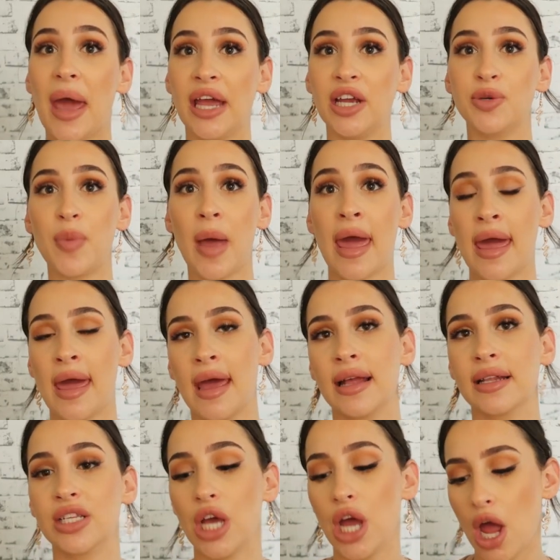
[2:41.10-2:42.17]
beige
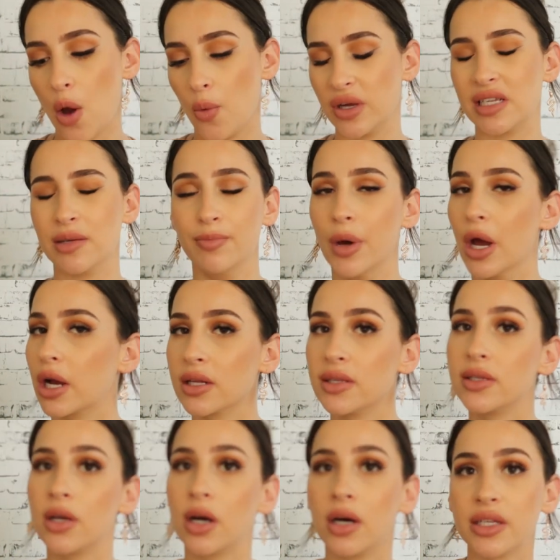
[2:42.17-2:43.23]
pants with some
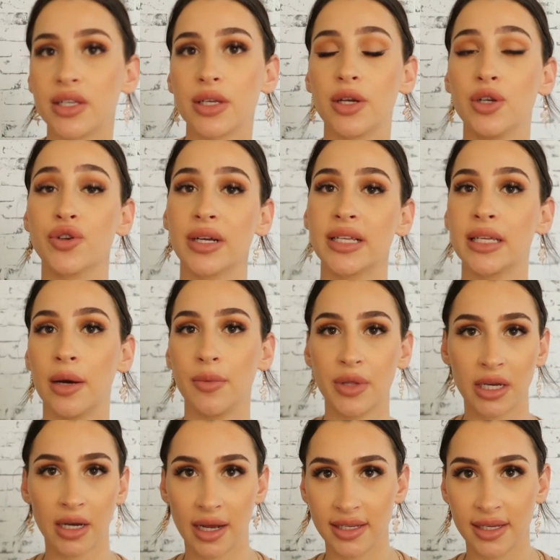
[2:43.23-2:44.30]
Birkenstocks, dressing up with
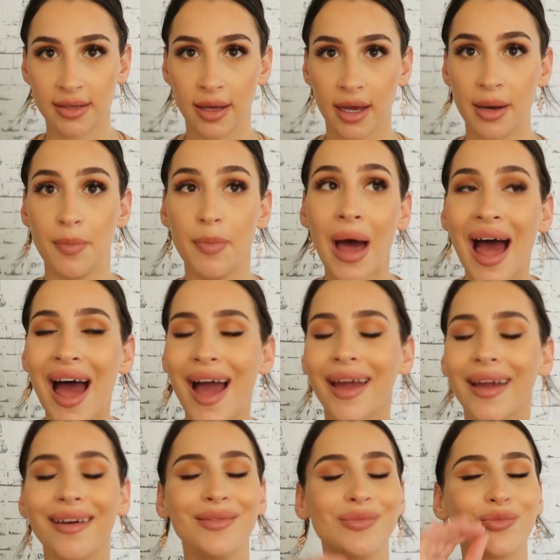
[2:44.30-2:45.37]
a nice designer
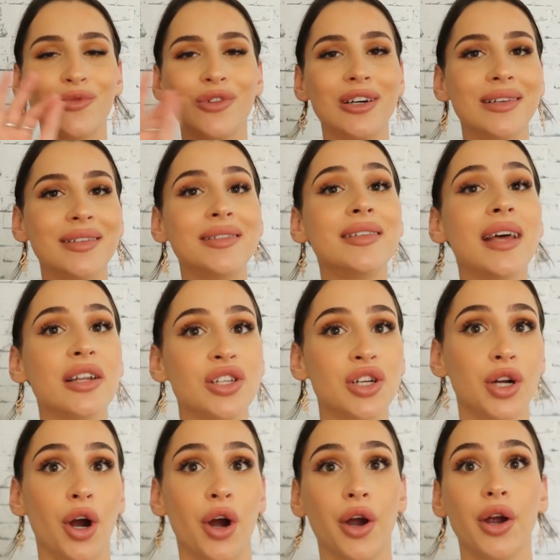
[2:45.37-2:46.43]
bag, set to
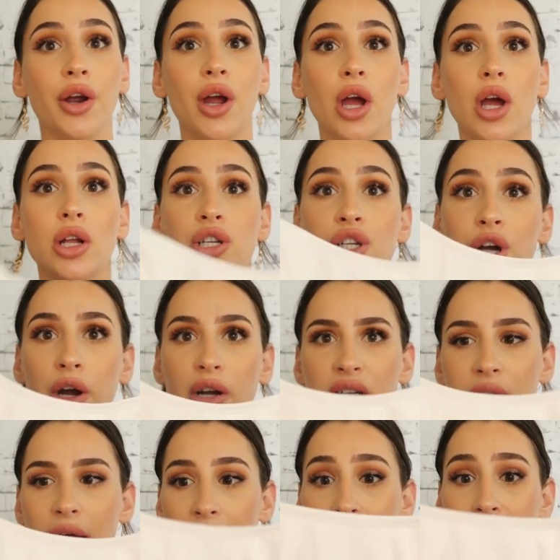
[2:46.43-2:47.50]
go
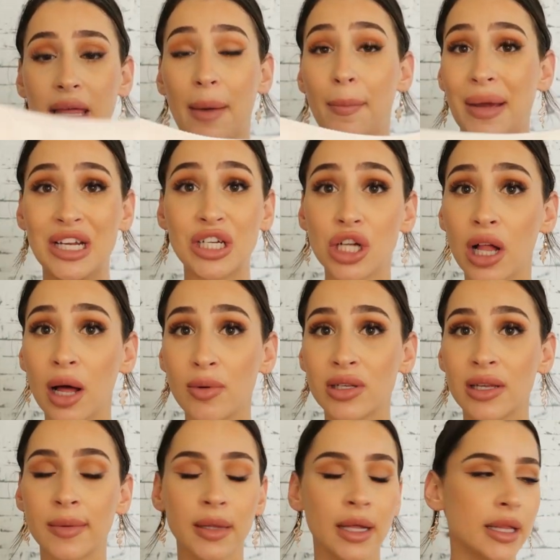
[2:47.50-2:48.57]
to like beach club or
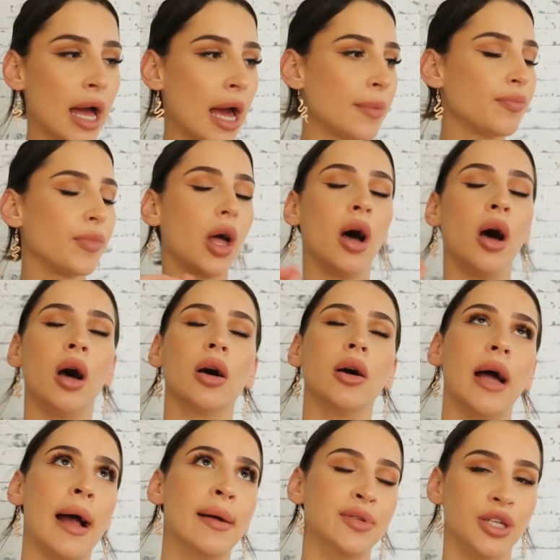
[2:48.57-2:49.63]
something like that. Oh,
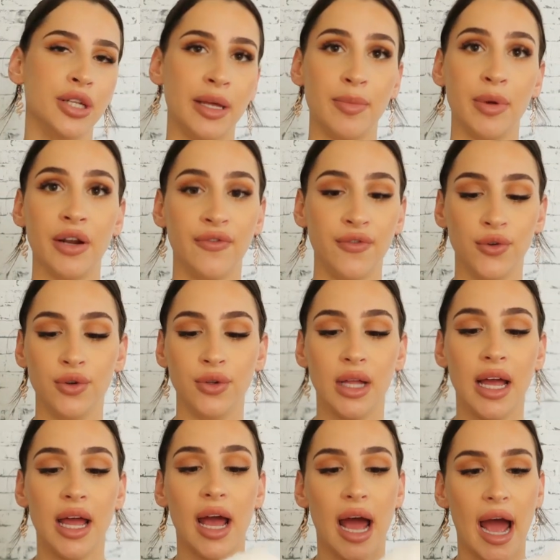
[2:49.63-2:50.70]
absolutely beautiful.
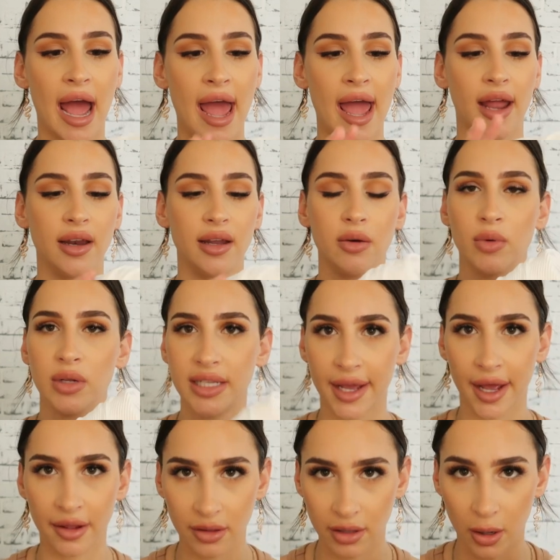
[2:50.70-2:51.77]
And once
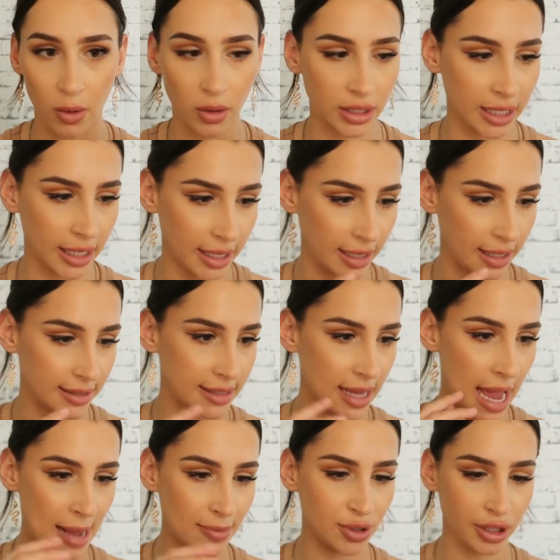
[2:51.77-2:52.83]
again, the quality is
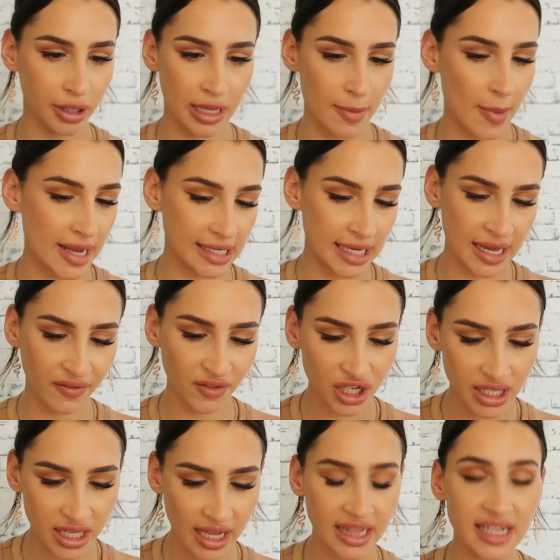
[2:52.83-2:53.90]
absolutely amazing. Even
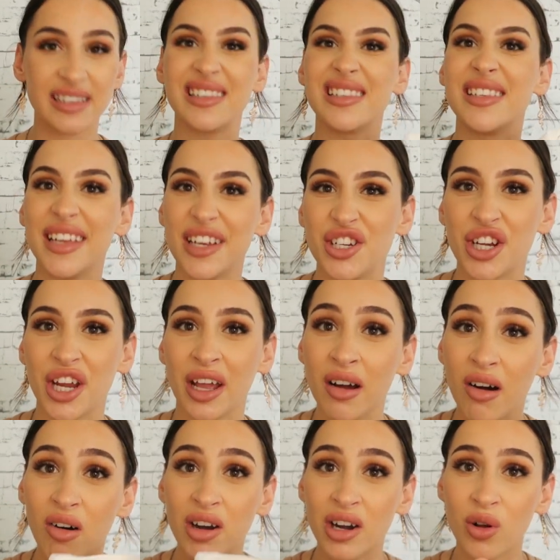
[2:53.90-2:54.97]
just like the
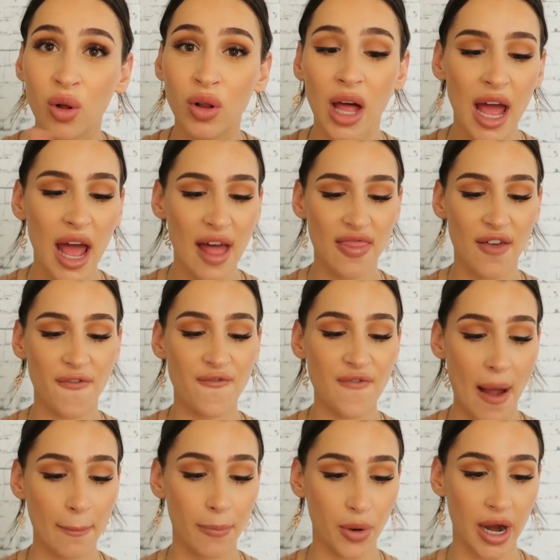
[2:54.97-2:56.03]
stitching on it all, the
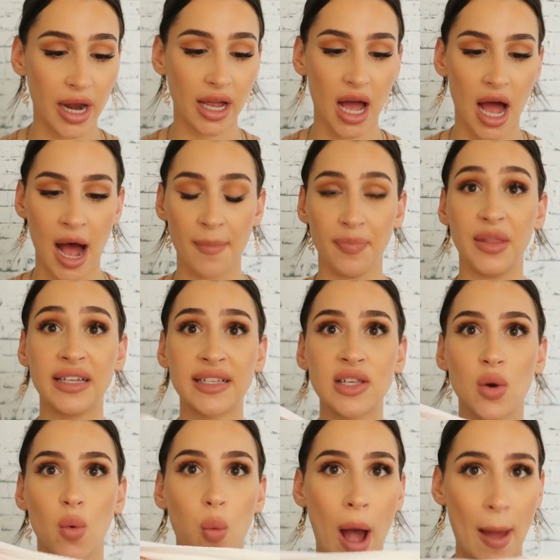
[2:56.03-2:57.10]
fabric. This is
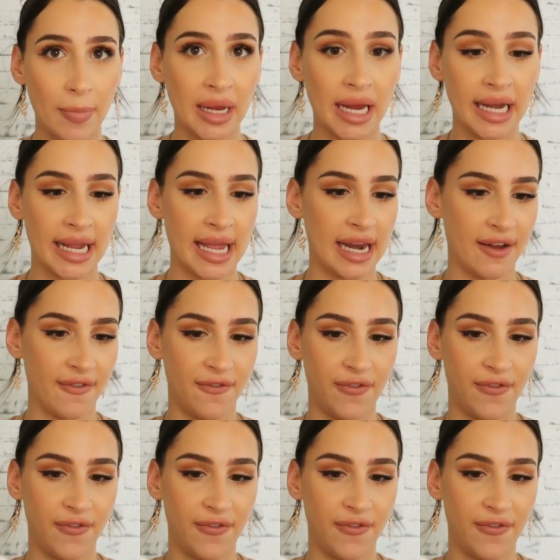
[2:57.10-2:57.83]
a white bikini, and I